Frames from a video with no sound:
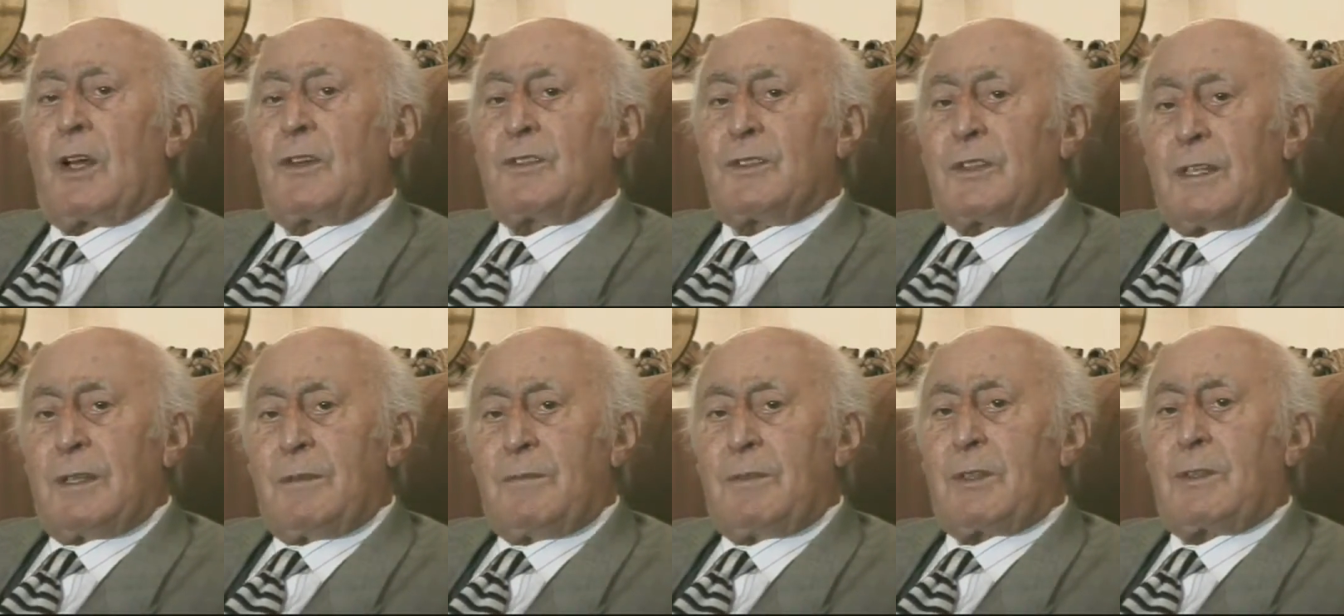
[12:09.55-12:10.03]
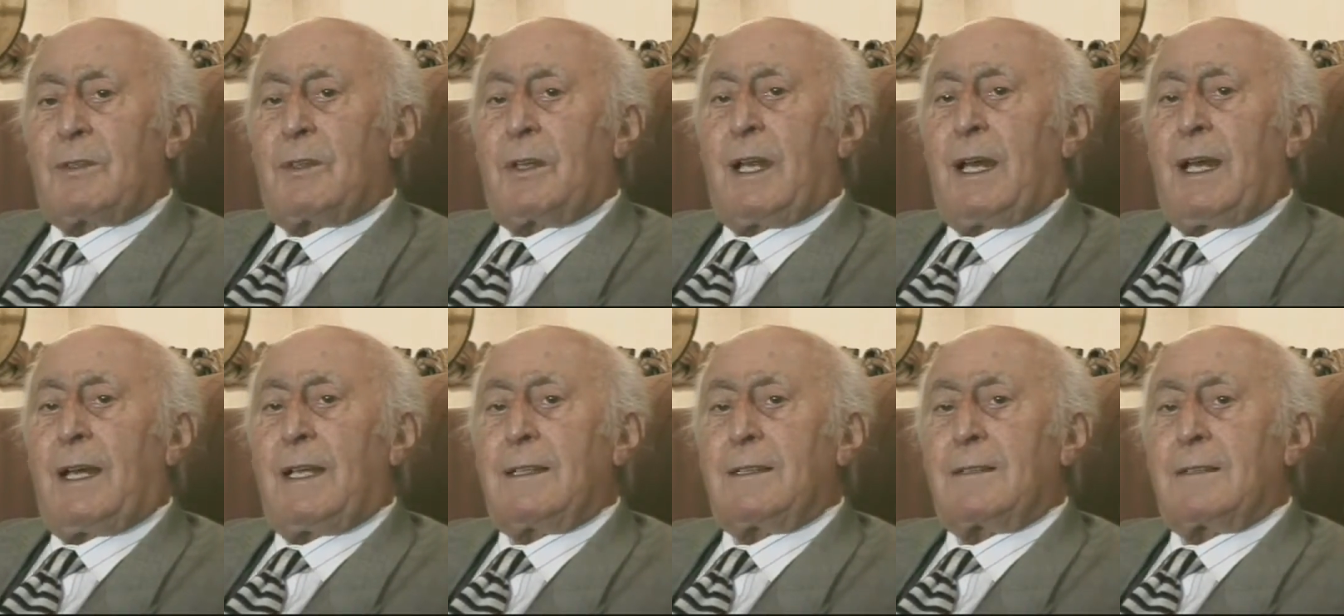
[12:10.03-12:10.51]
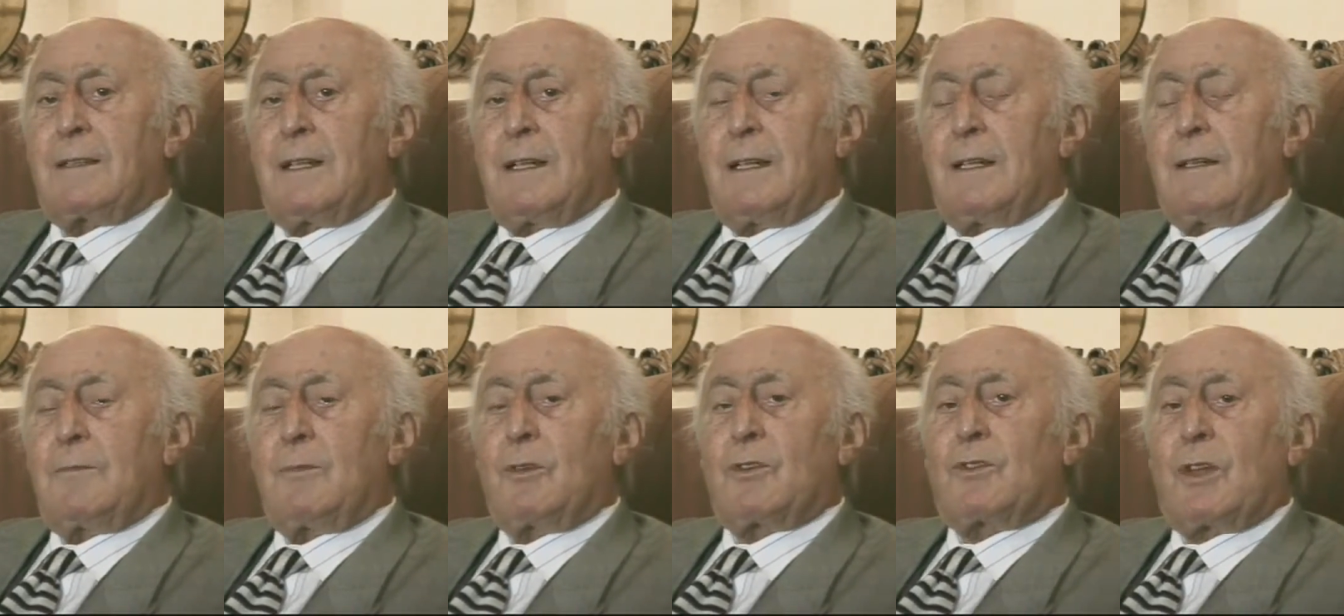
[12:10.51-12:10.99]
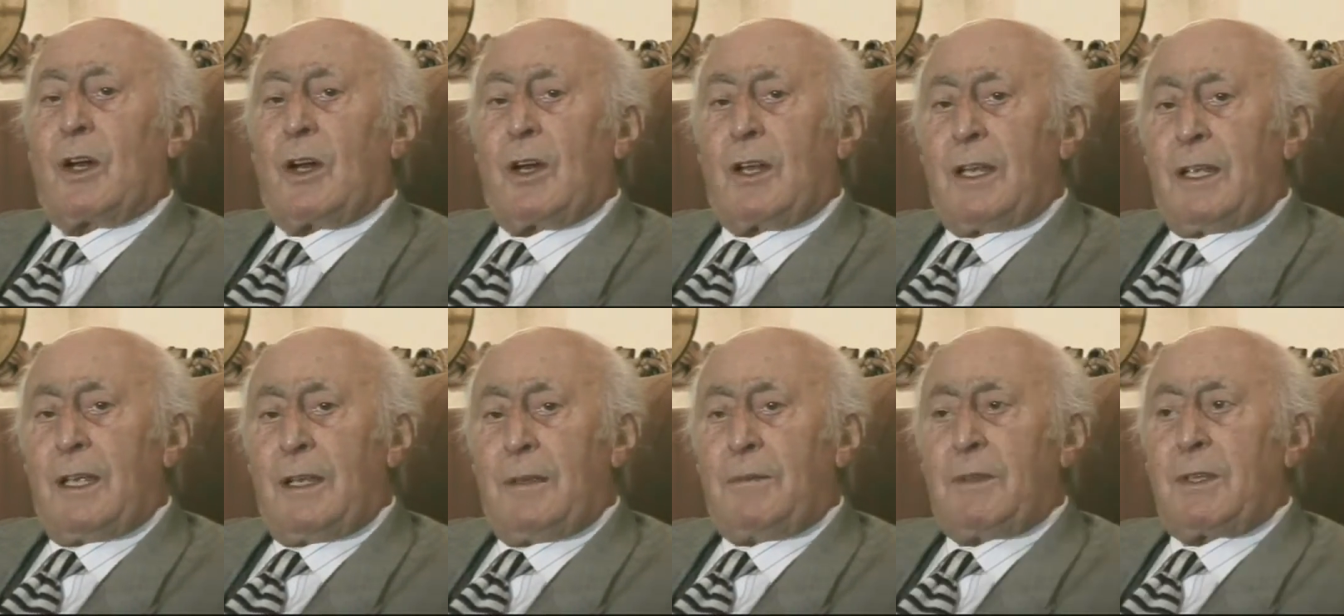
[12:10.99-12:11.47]
to write his magnum opus,
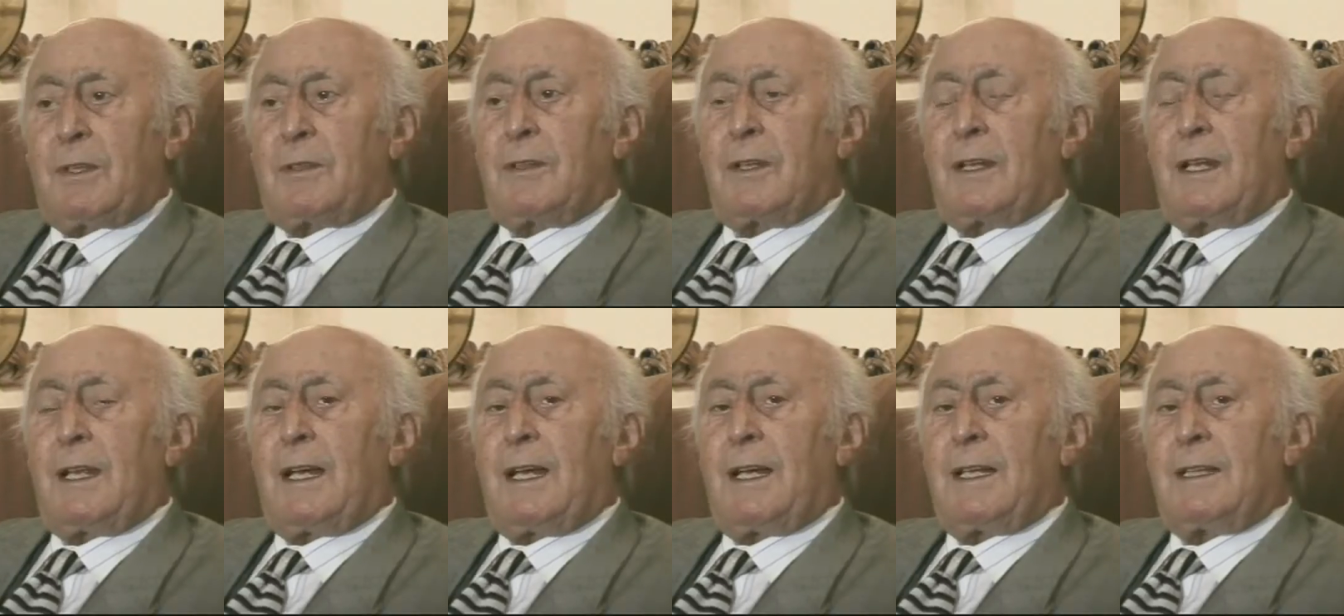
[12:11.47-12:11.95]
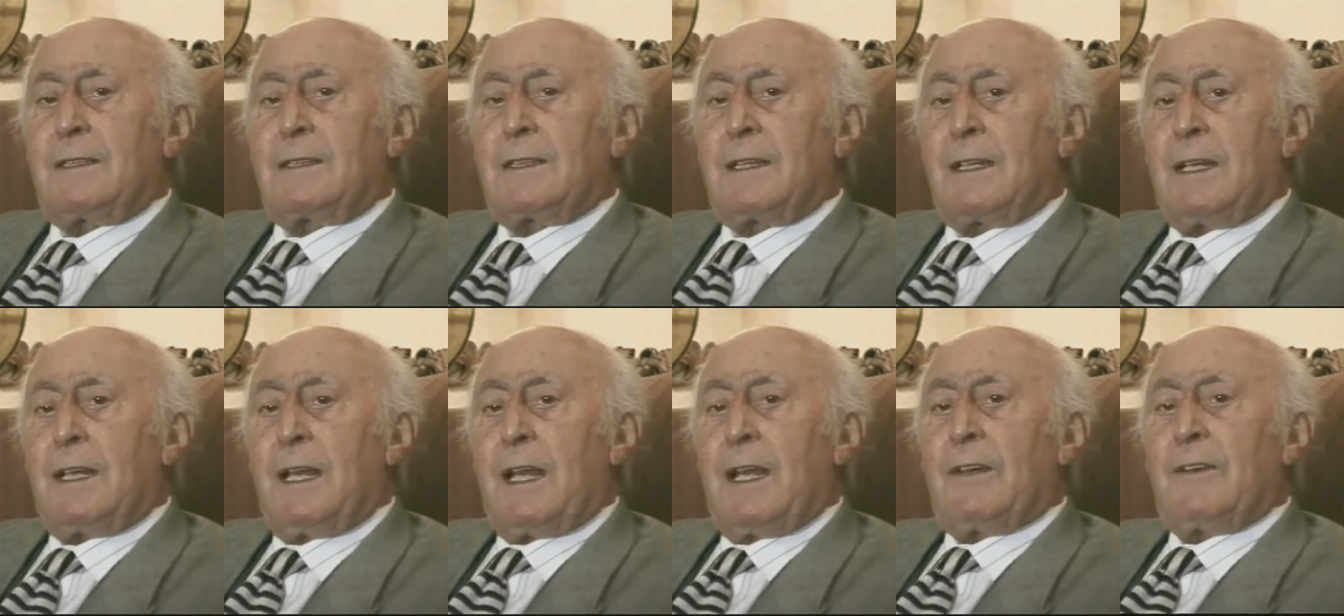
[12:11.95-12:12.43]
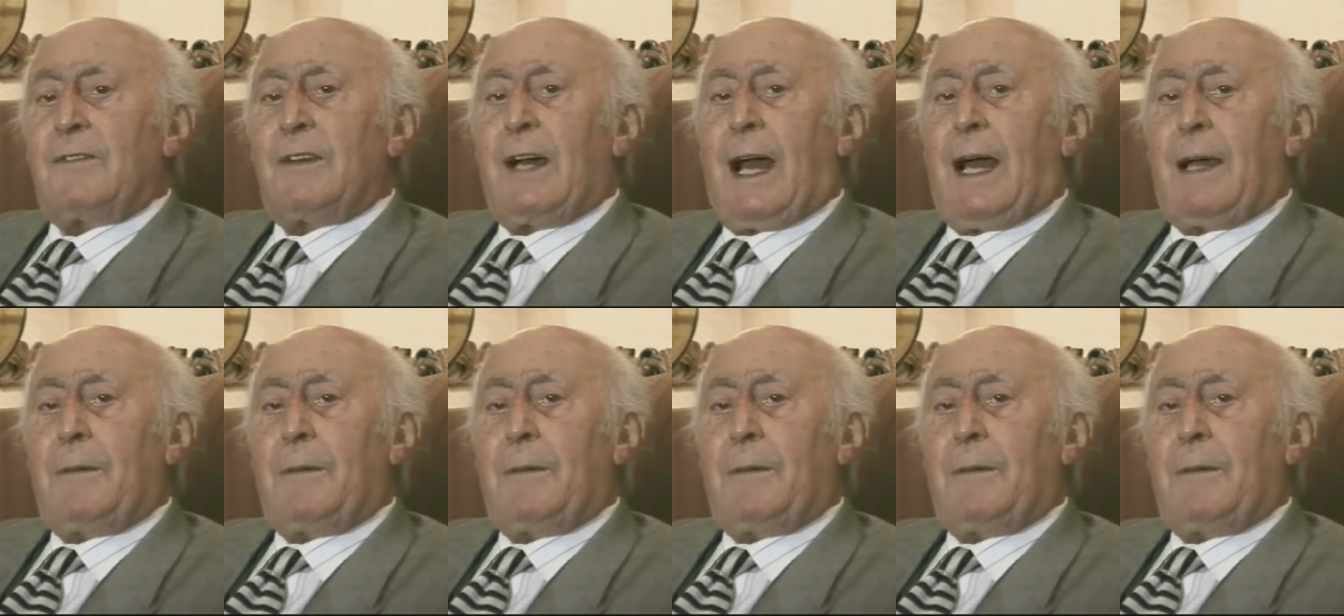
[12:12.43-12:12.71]
The History of the Jews of Iran.